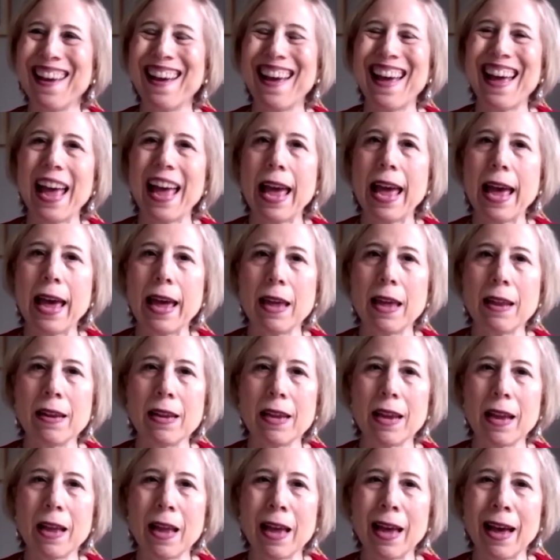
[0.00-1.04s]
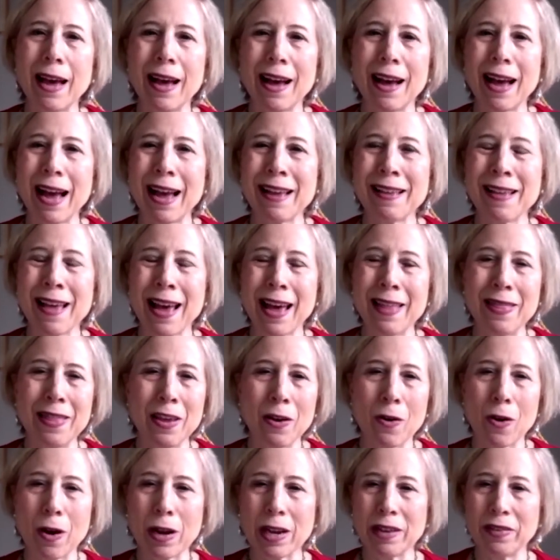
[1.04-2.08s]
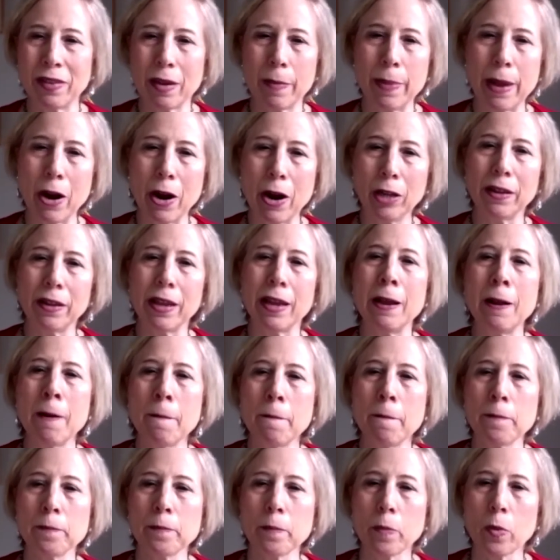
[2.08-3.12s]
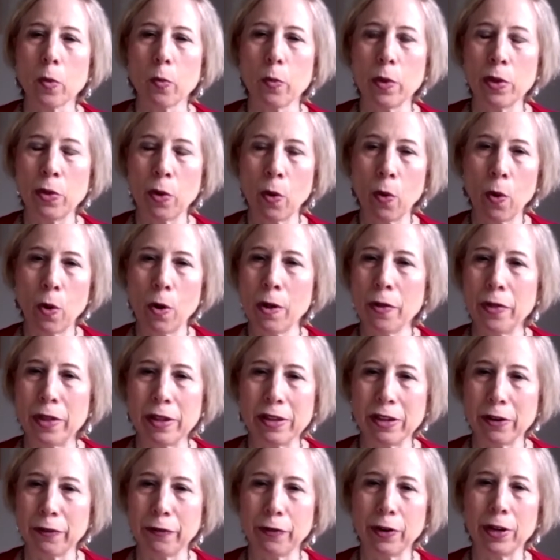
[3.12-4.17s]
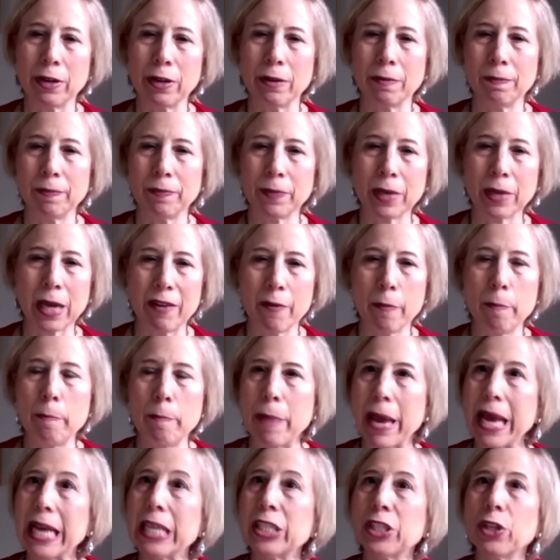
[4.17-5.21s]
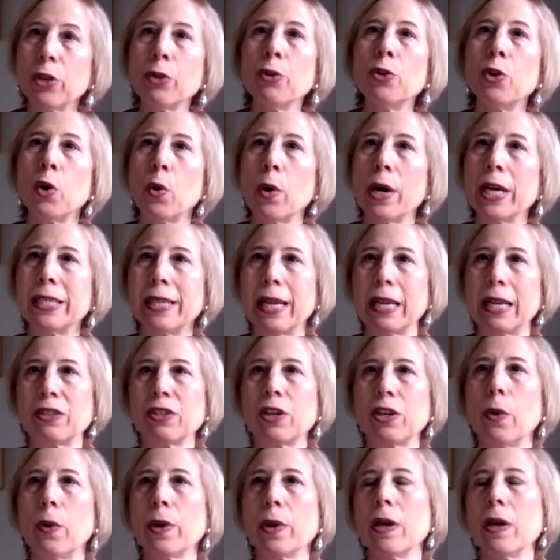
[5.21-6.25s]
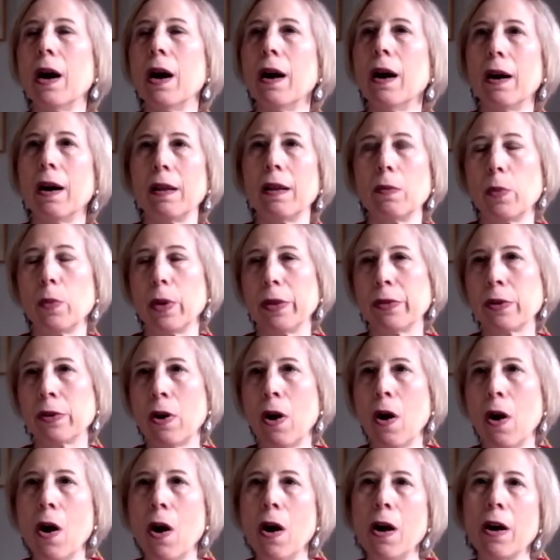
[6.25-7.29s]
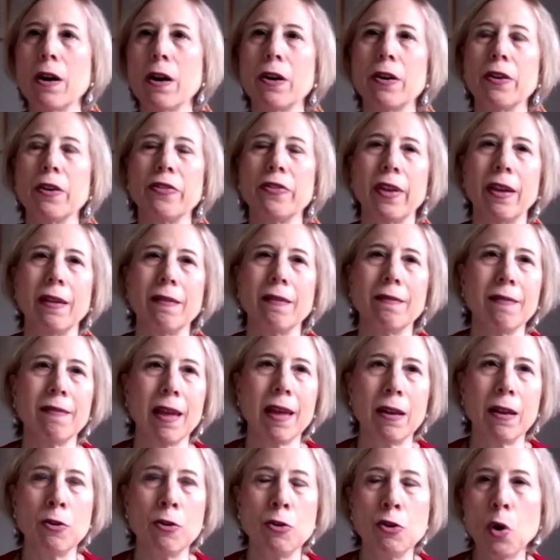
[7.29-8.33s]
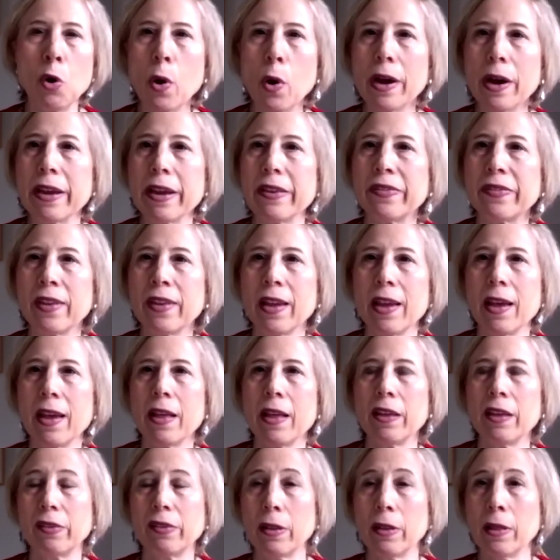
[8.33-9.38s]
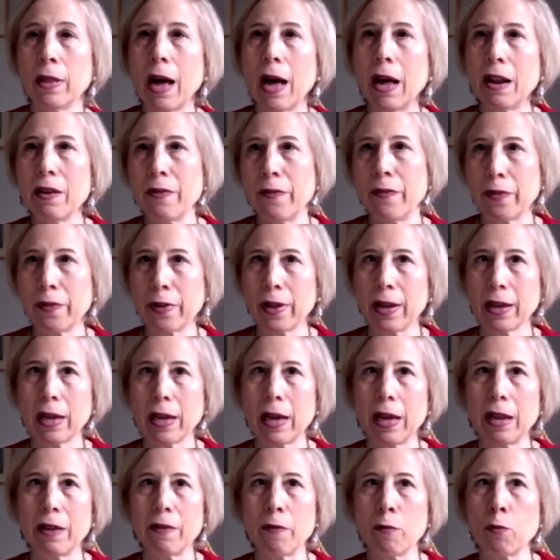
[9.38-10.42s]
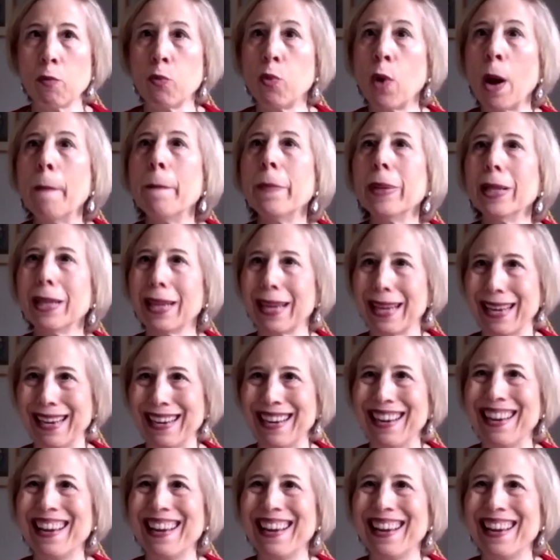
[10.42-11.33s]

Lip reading: And so apparently, with all the different kind of basal noise that's going on with cars and noise, there's a lot of kind of rumbling